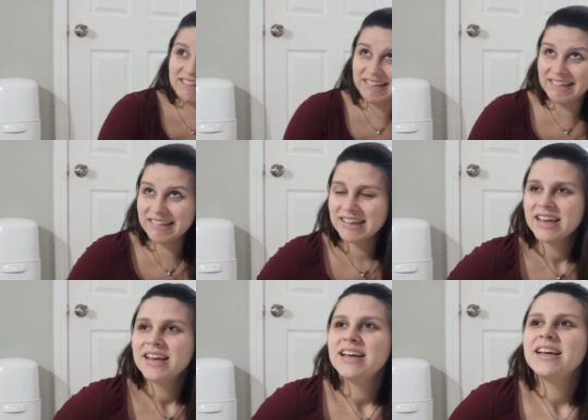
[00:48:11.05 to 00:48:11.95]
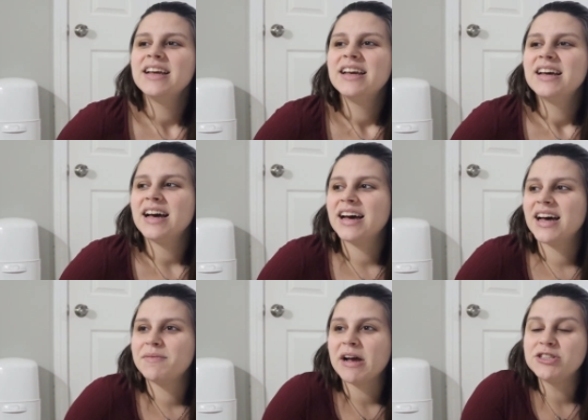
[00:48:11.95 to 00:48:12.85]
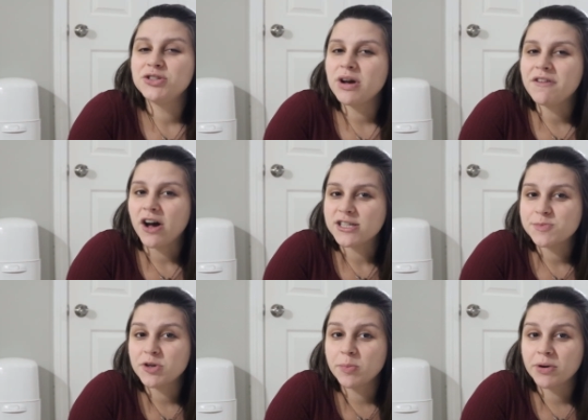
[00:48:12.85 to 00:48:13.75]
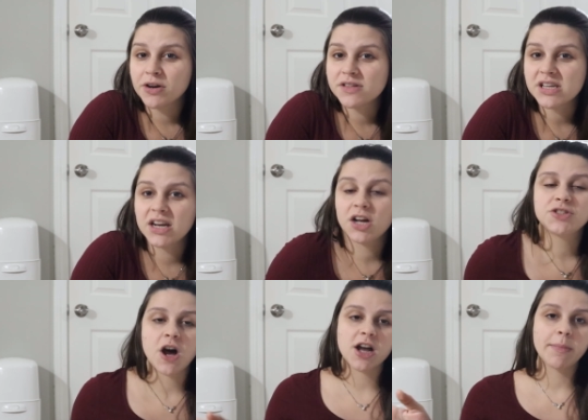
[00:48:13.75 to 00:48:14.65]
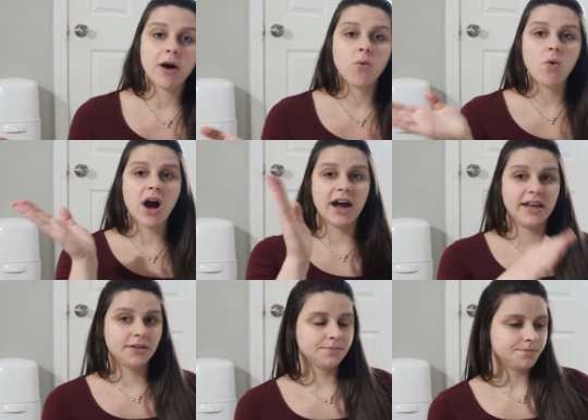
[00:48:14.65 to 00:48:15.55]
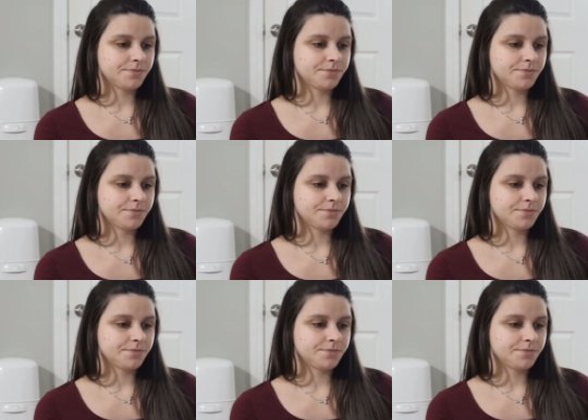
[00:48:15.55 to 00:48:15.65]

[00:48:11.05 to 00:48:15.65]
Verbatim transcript: uh, um, I do have hospital births, and I'll talk about why